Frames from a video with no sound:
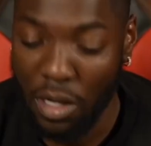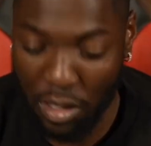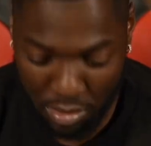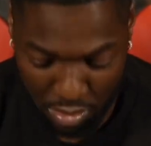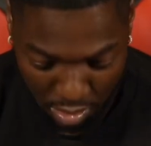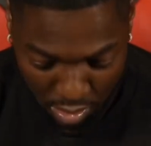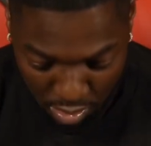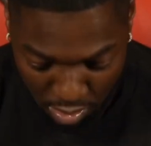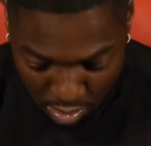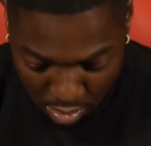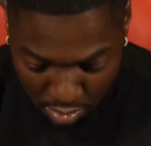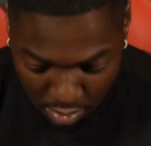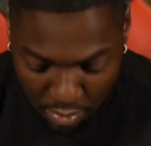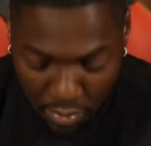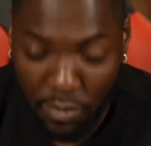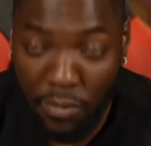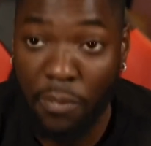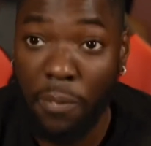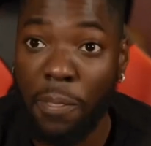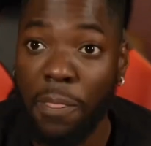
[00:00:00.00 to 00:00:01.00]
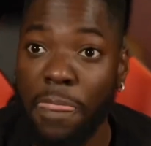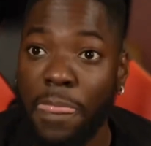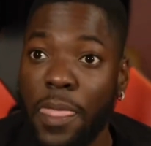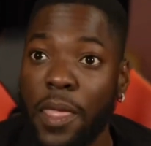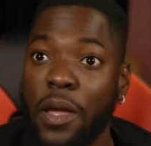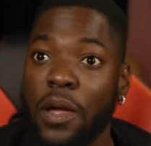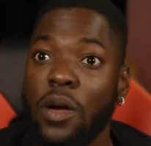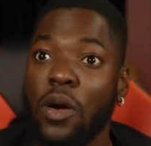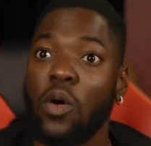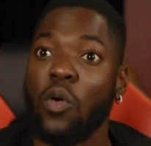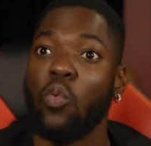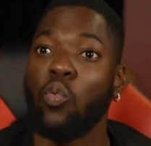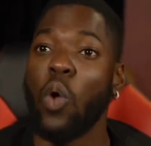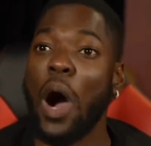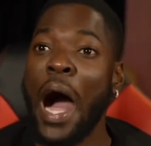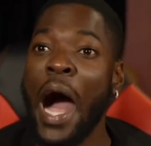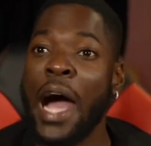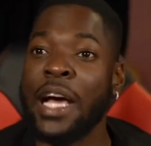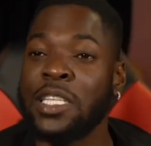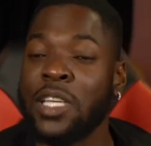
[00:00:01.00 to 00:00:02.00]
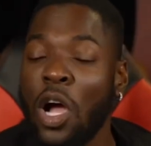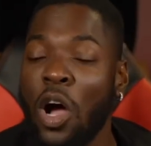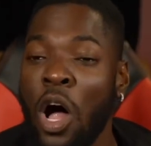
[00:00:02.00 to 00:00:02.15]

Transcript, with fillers: Hold on. Why is there